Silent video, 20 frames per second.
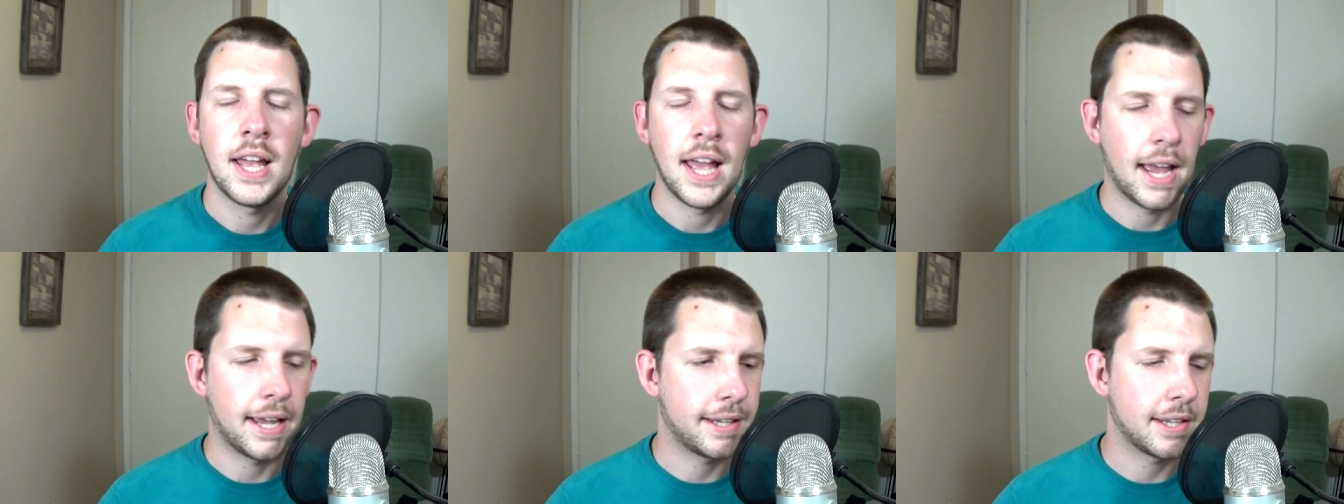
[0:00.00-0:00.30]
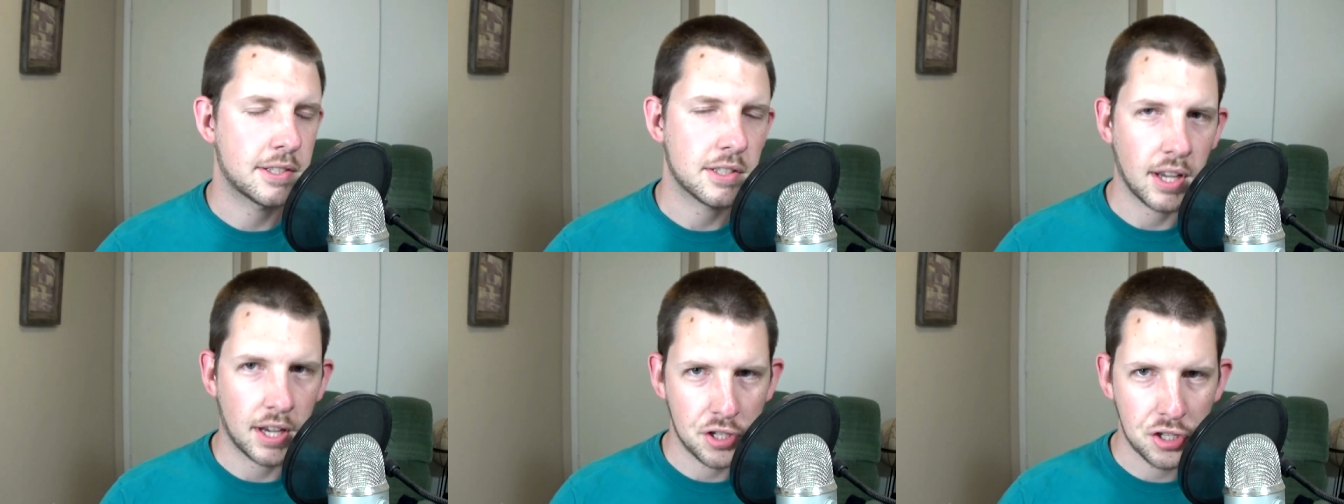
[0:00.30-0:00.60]
I
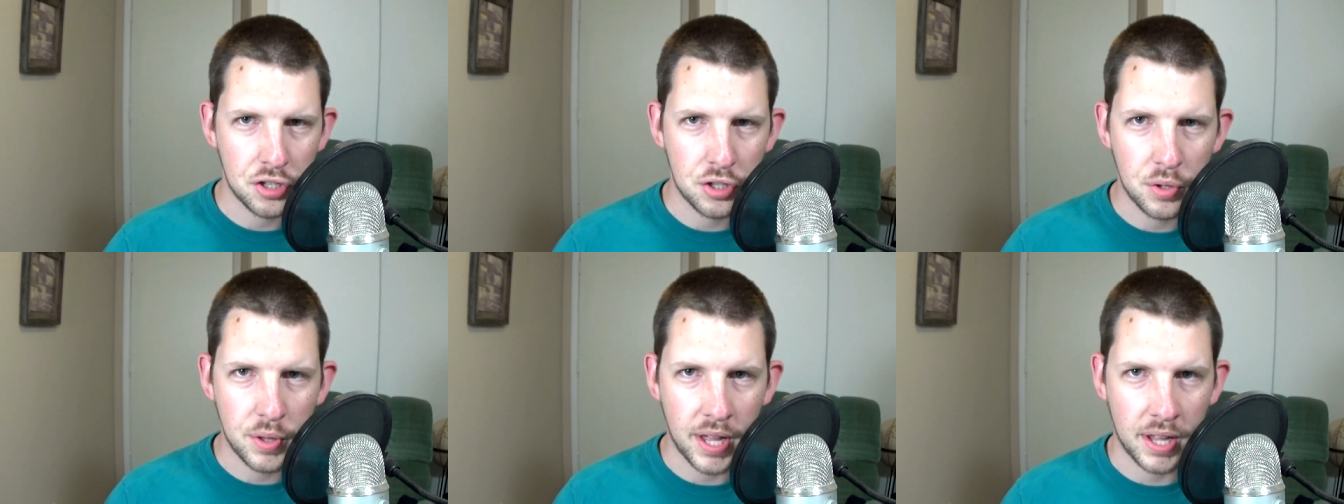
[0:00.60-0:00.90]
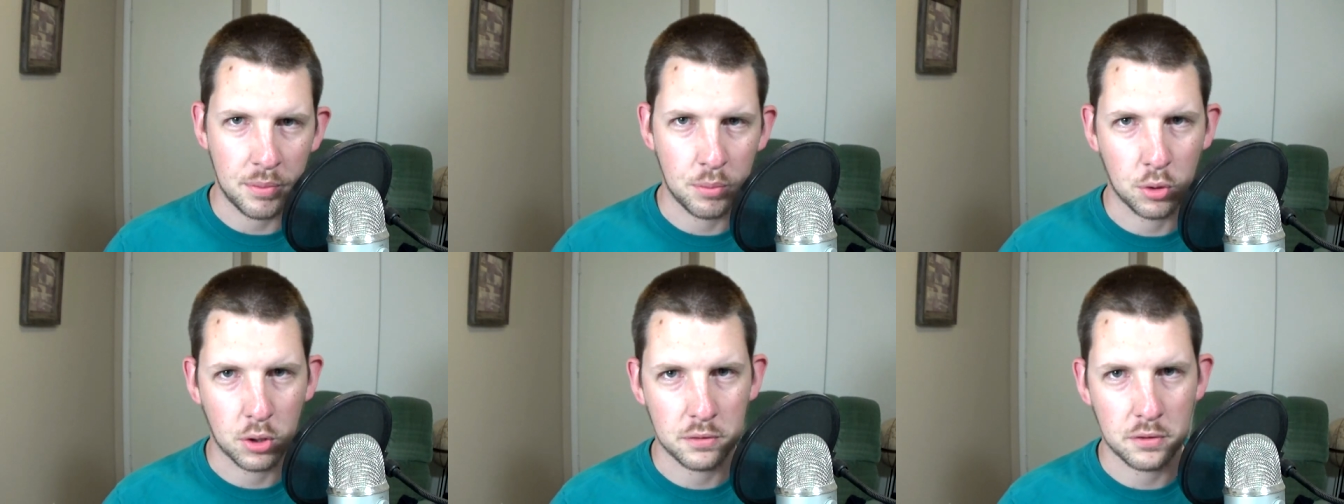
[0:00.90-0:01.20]
guess I should do
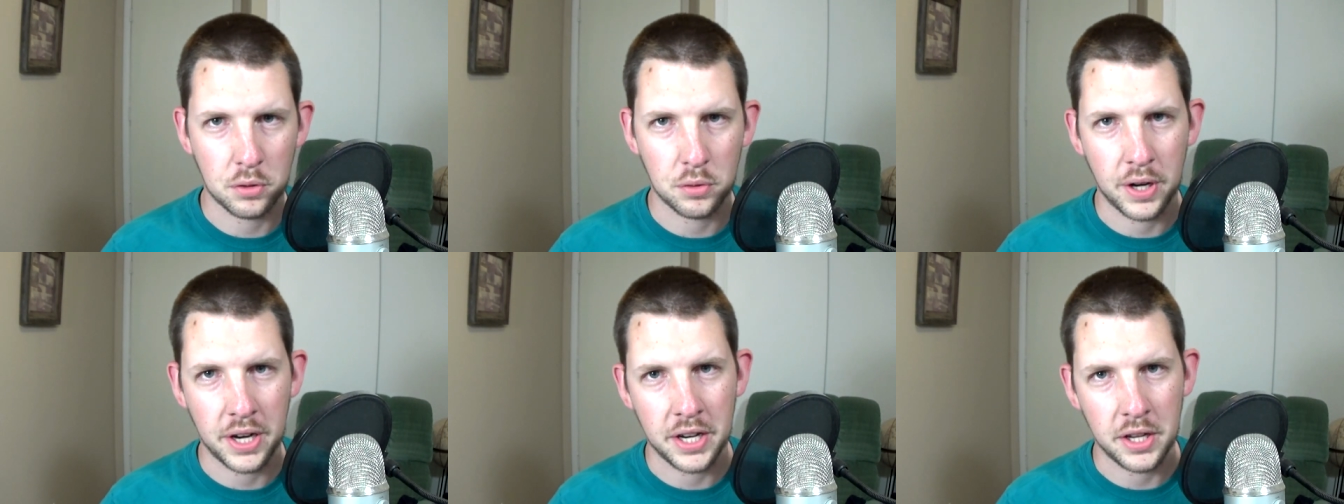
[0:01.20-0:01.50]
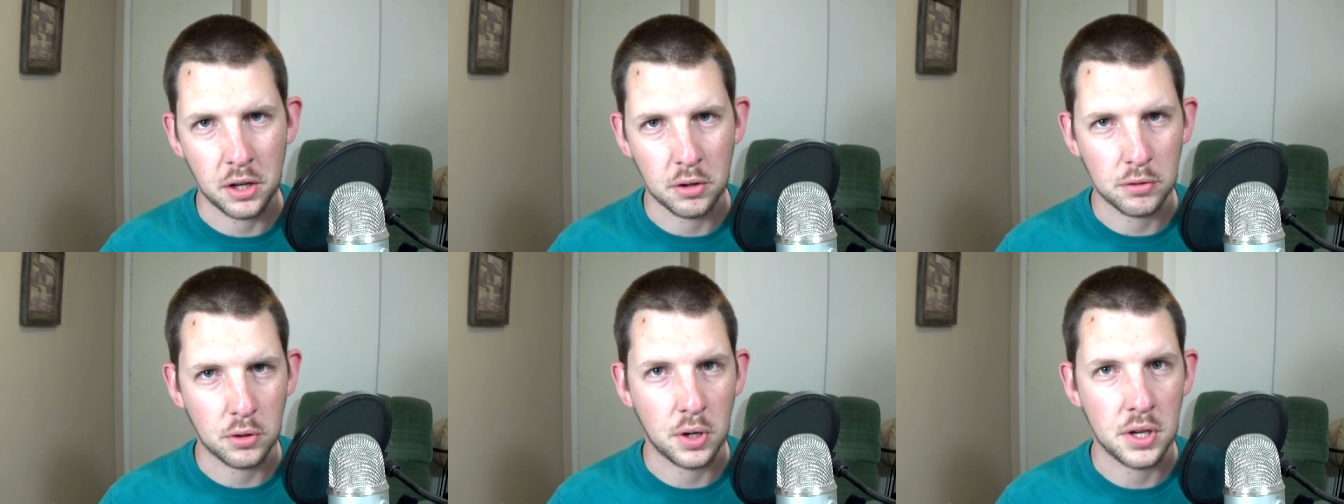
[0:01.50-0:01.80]
that in more of a
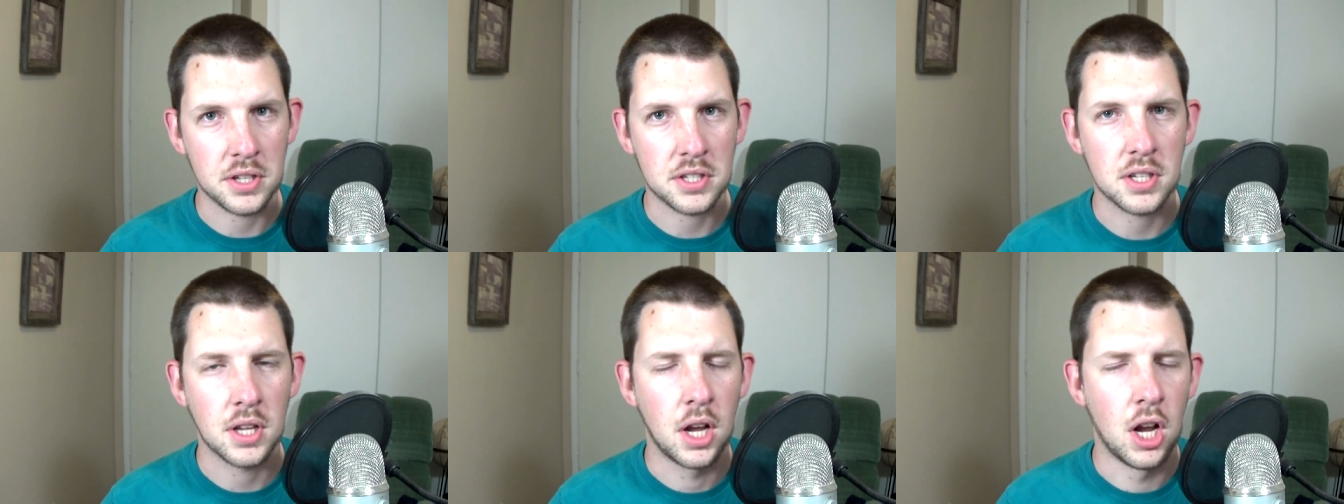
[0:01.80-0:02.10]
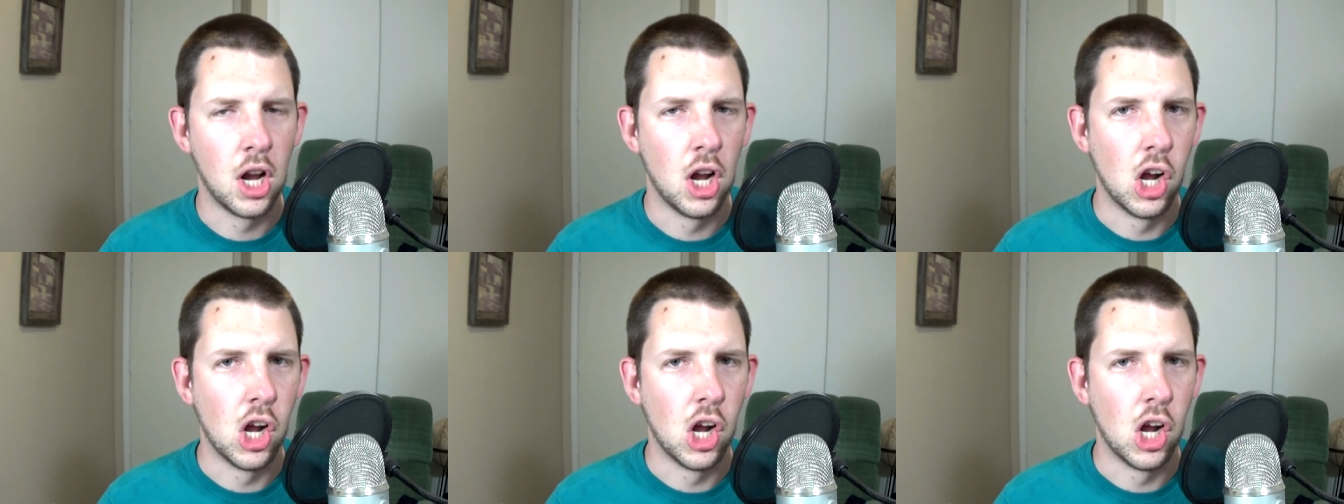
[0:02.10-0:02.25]
radio voice.